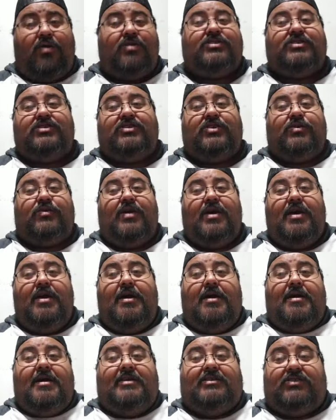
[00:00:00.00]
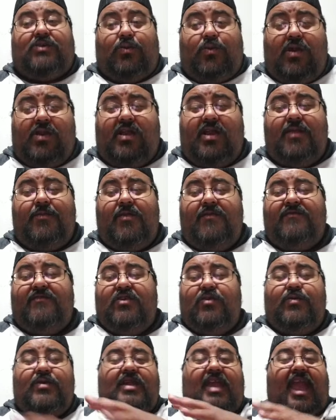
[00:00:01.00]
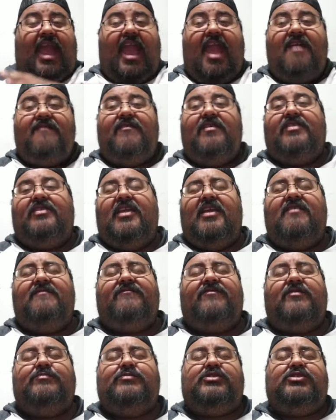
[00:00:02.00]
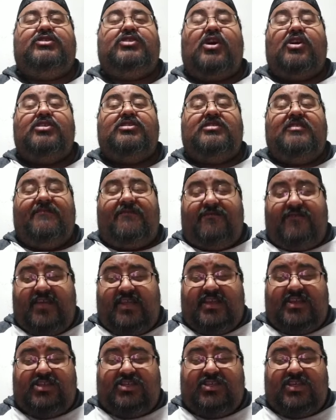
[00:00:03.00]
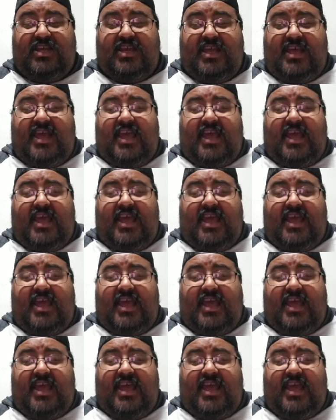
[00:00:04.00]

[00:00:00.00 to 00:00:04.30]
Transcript: also. So we're going to be reviewing everything from start to finish.